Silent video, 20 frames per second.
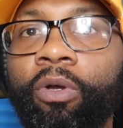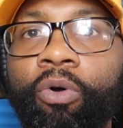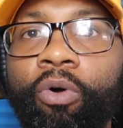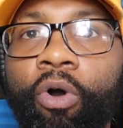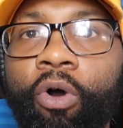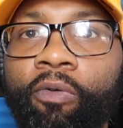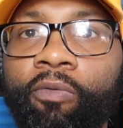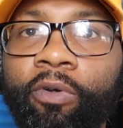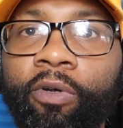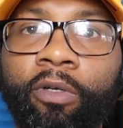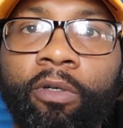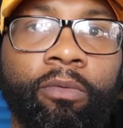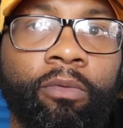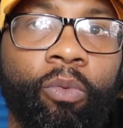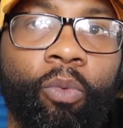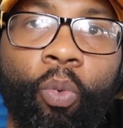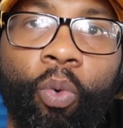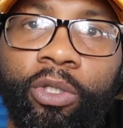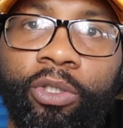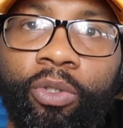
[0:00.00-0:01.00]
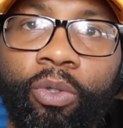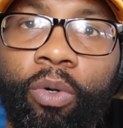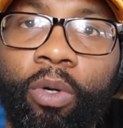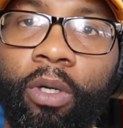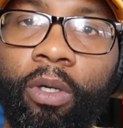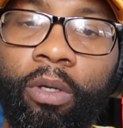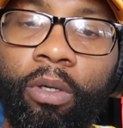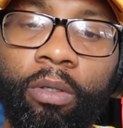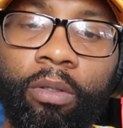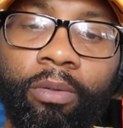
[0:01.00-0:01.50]
to go over what's
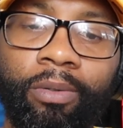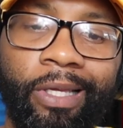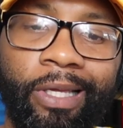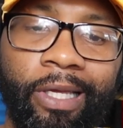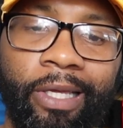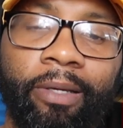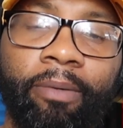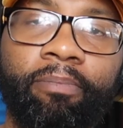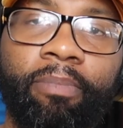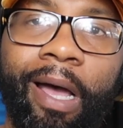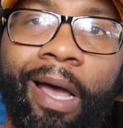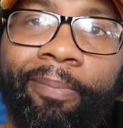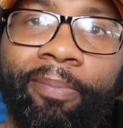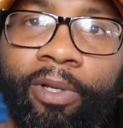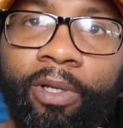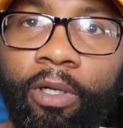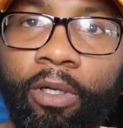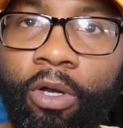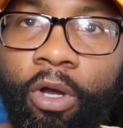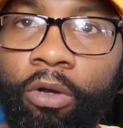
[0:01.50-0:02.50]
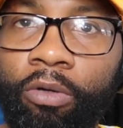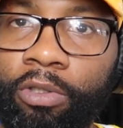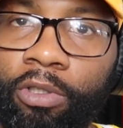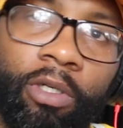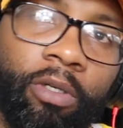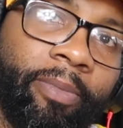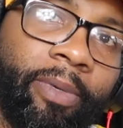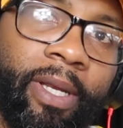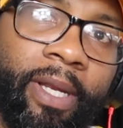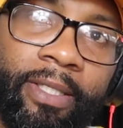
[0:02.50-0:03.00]
going on in popular
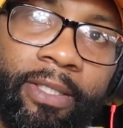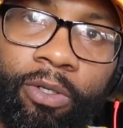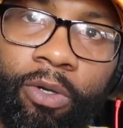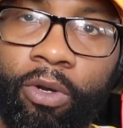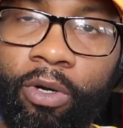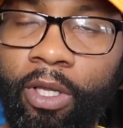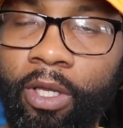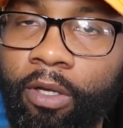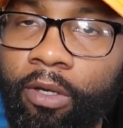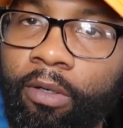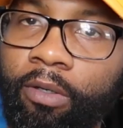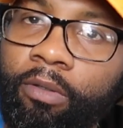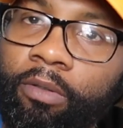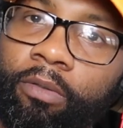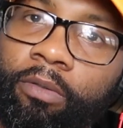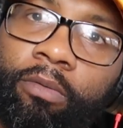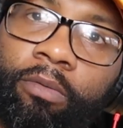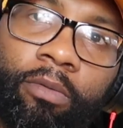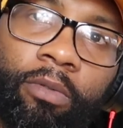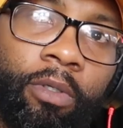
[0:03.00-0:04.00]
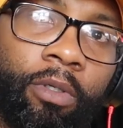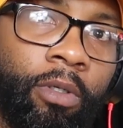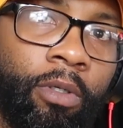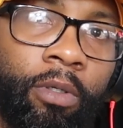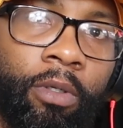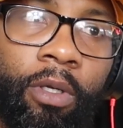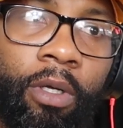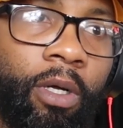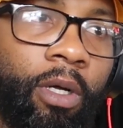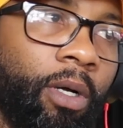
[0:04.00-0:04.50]
culture, man. That's going to include
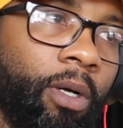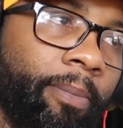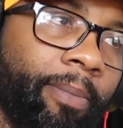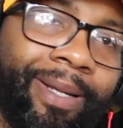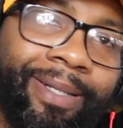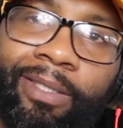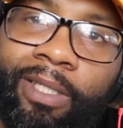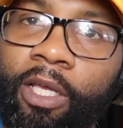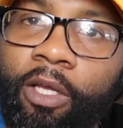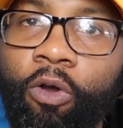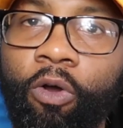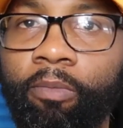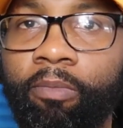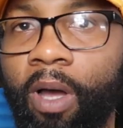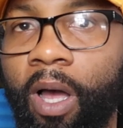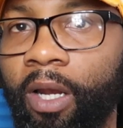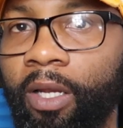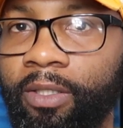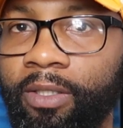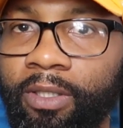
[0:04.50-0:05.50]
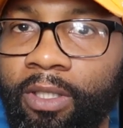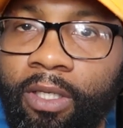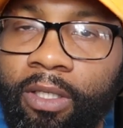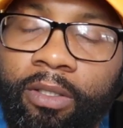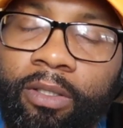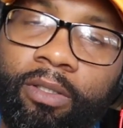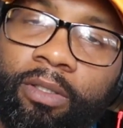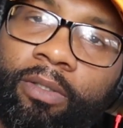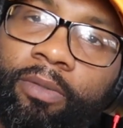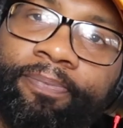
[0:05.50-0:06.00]
my take on
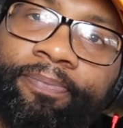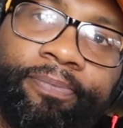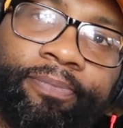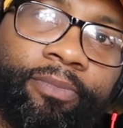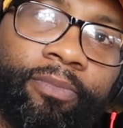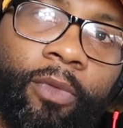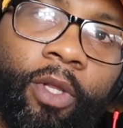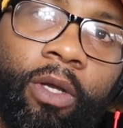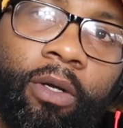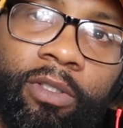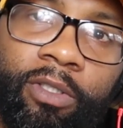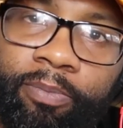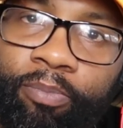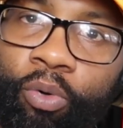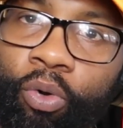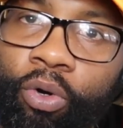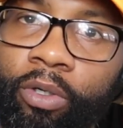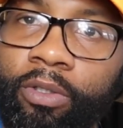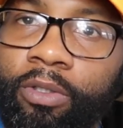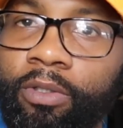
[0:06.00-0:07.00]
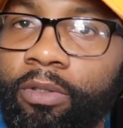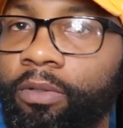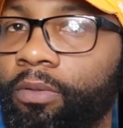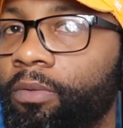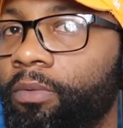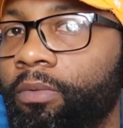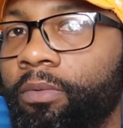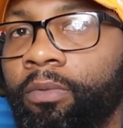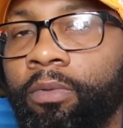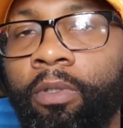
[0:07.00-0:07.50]
politics, sports,
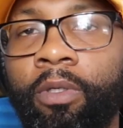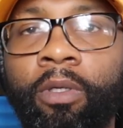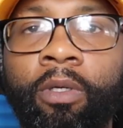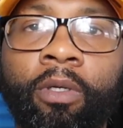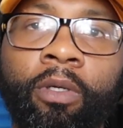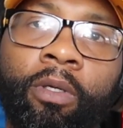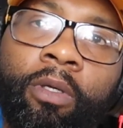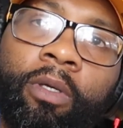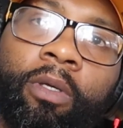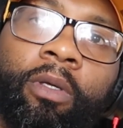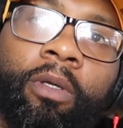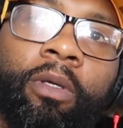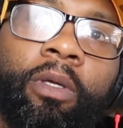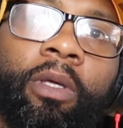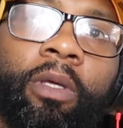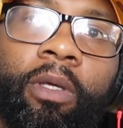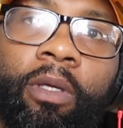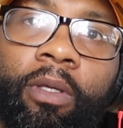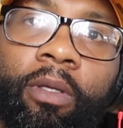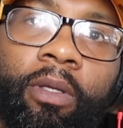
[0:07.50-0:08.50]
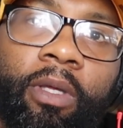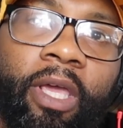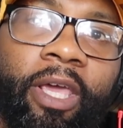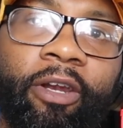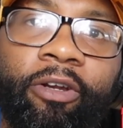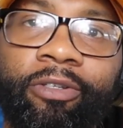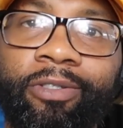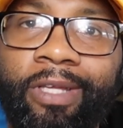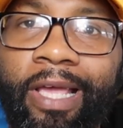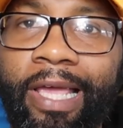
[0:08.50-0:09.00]

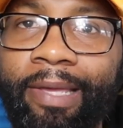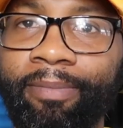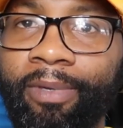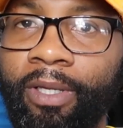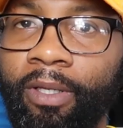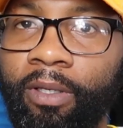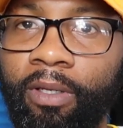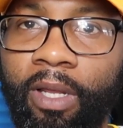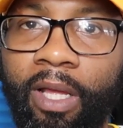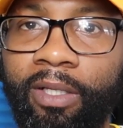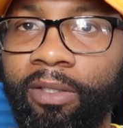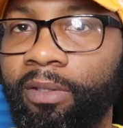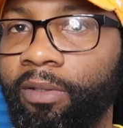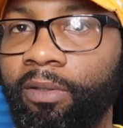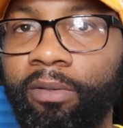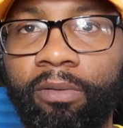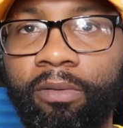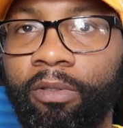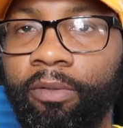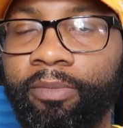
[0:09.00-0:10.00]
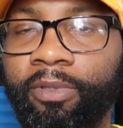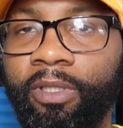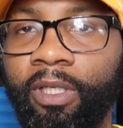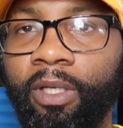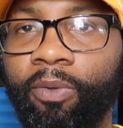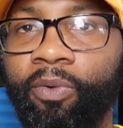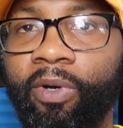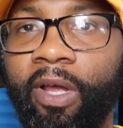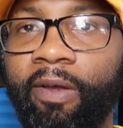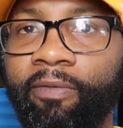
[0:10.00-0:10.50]
entertainment. That's, you know what I'm
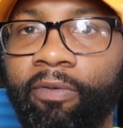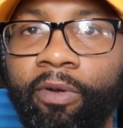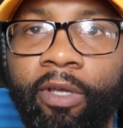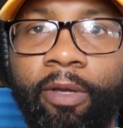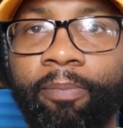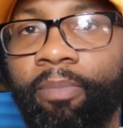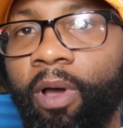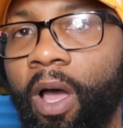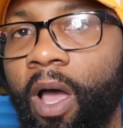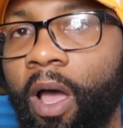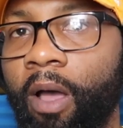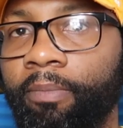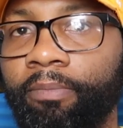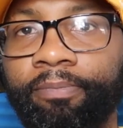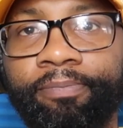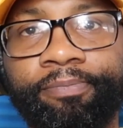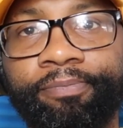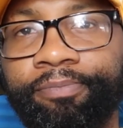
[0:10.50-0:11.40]
saying, whatever, hip hop.